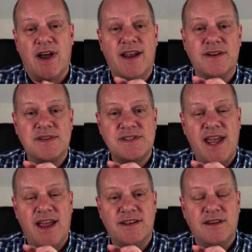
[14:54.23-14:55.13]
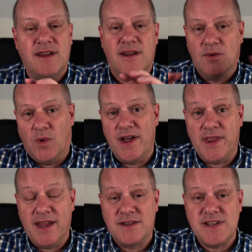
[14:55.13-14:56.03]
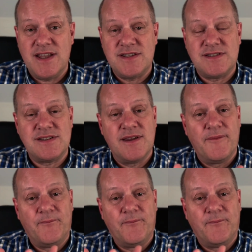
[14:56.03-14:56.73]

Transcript: and understand why they exist,